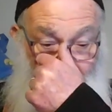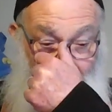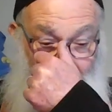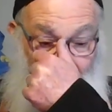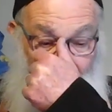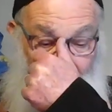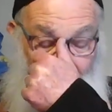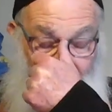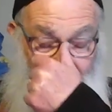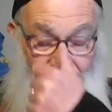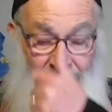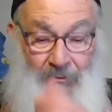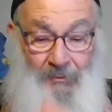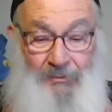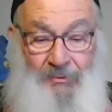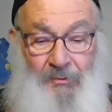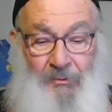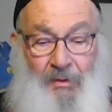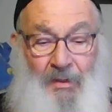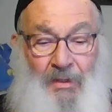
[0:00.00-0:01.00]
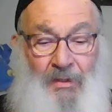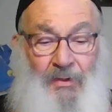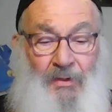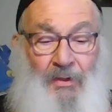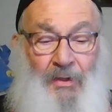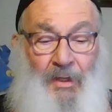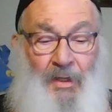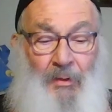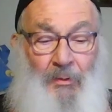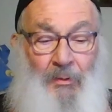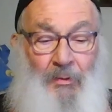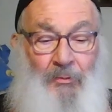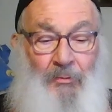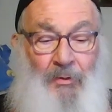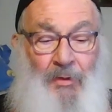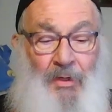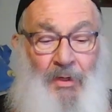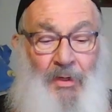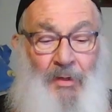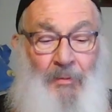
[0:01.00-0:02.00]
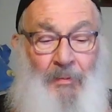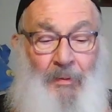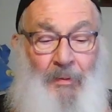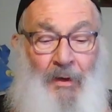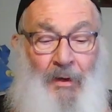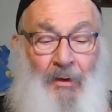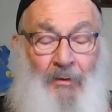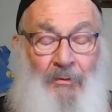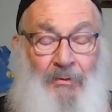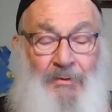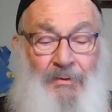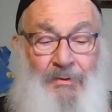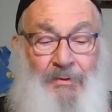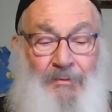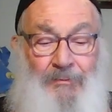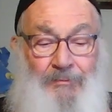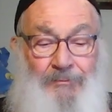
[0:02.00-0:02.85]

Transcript: In the scripture reading today, we read about